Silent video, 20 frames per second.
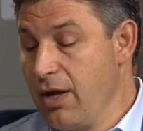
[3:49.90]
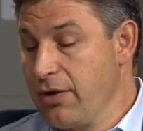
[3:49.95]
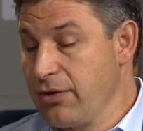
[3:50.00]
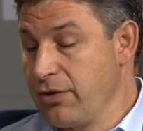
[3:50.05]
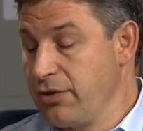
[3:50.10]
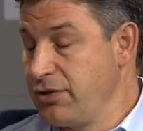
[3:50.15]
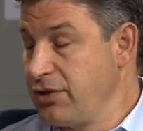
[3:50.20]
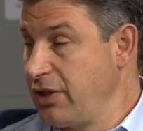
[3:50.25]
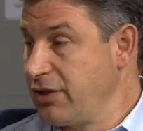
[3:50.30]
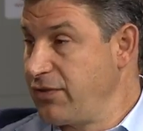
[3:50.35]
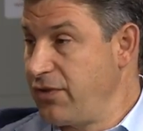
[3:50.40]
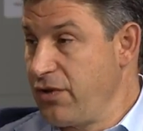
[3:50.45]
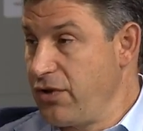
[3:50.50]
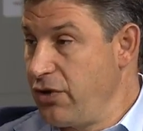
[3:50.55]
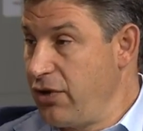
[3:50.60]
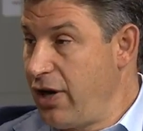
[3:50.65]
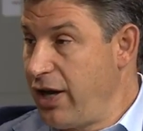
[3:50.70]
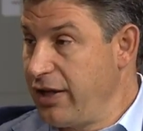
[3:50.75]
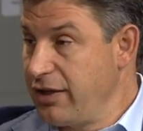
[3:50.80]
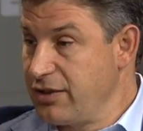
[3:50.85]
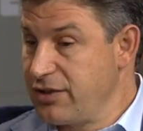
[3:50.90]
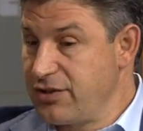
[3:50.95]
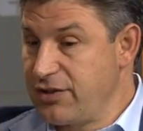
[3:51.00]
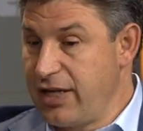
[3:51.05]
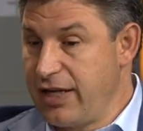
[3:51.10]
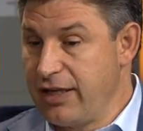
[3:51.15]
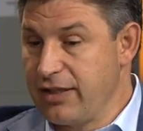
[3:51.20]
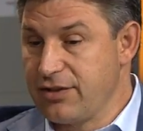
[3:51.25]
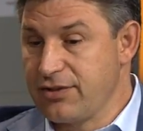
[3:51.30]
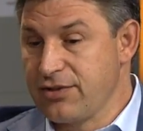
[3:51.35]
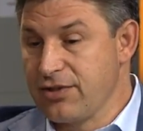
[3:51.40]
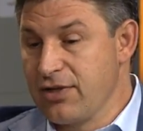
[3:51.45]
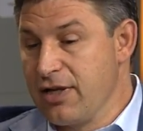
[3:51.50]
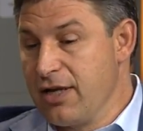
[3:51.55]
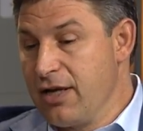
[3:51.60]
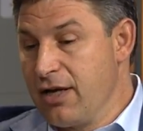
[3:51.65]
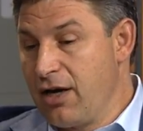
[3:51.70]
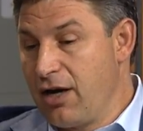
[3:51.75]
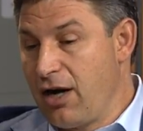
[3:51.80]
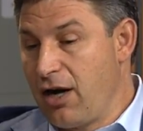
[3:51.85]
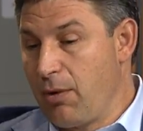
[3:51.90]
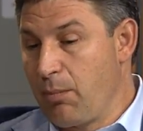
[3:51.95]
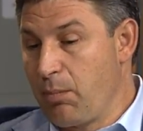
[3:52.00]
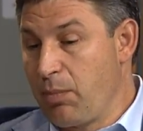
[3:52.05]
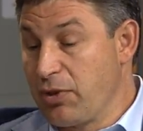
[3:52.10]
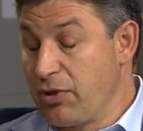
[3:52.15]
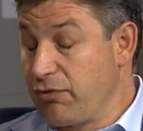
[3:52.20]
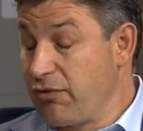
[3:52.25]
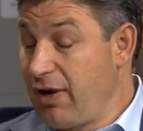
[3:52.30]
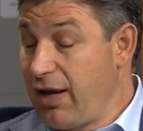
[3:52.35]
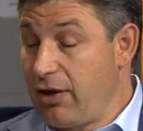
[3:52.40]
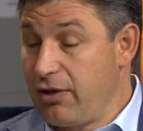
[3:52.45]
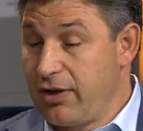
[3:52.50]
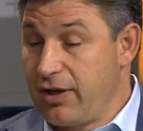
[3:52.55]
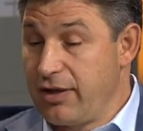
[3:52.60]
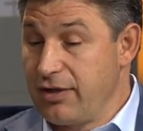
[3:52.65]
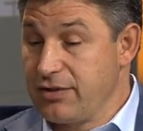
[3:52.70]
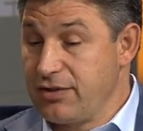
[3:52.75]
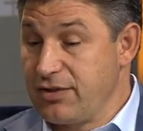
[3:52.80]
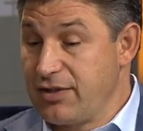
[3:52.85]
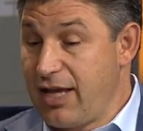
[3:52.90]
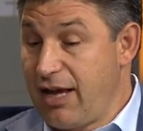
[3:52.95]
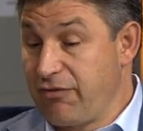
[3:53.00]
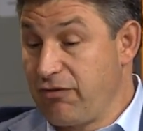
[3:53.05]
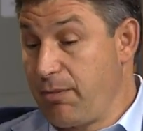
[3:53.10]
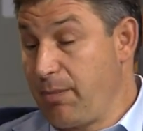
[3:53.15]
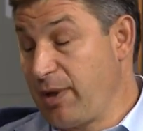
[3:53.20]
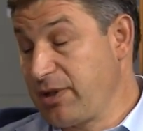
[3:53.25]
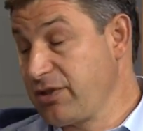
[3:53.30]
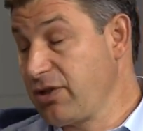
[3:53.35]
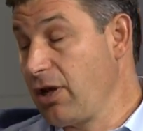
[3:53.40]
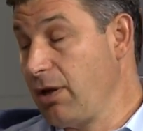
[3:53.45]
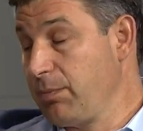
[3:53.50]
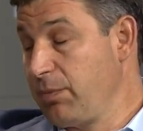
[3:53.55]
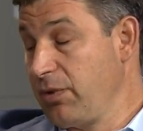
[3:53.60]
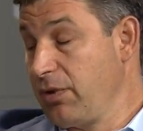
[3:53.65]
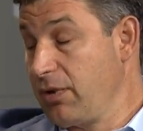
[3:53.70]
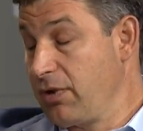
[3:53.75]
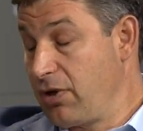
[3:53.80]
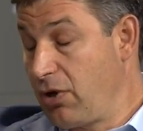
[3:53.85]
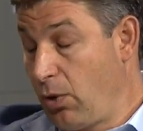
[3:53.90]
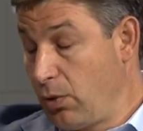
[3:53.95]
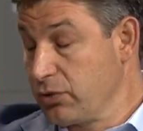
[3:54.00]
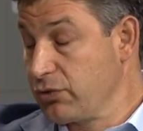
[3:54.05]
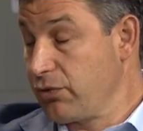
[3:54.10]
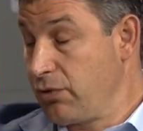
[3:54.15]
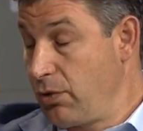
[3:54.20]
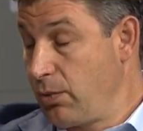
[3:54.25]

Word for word: You're just in the United States. Um, but the reality is, is to have the best culture in the